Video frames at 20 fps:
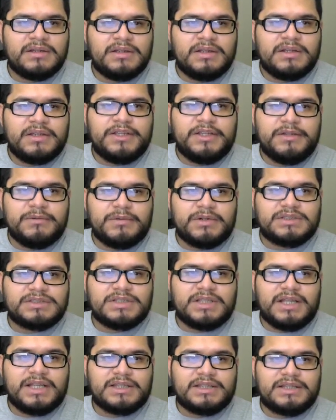You would have
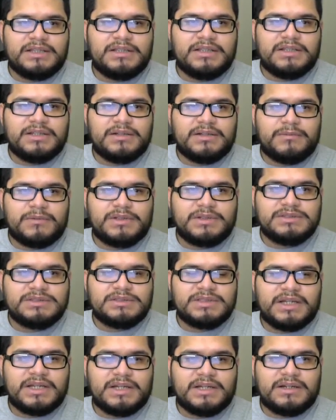selected the ones
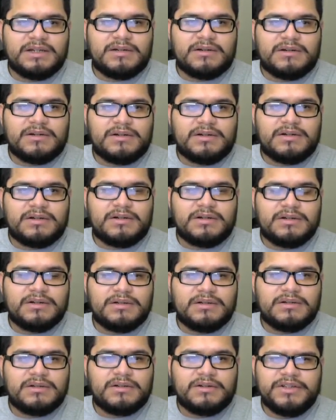that are,
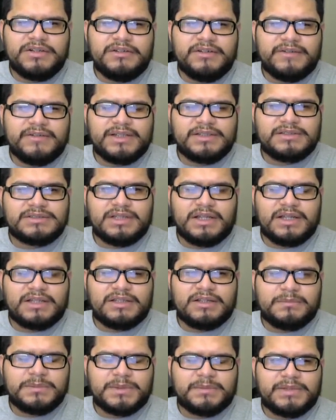or you don't even have to select
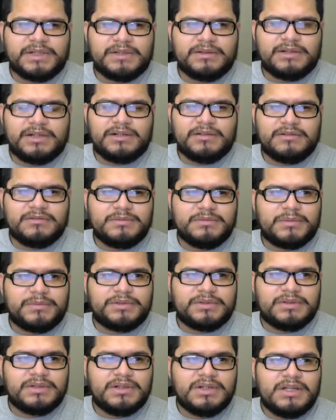them. I don't
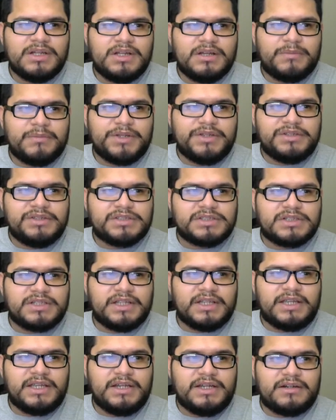remember. But you just
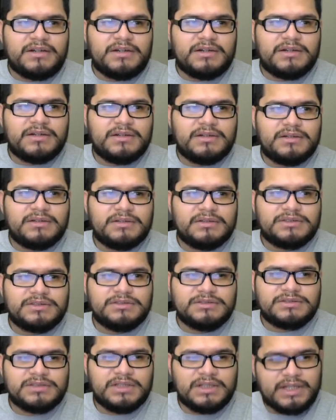click here to
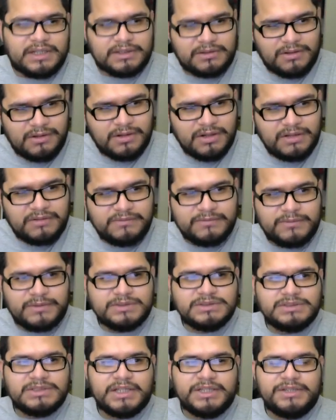select all the
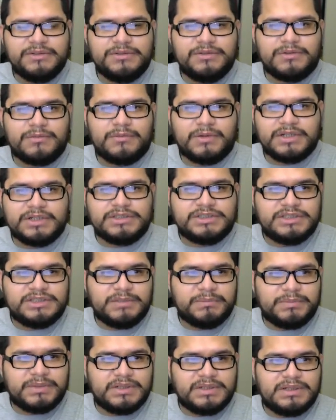ones that you don't want to ship
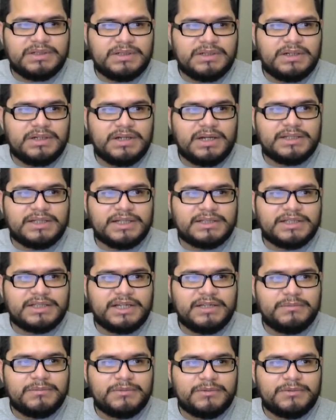at that time.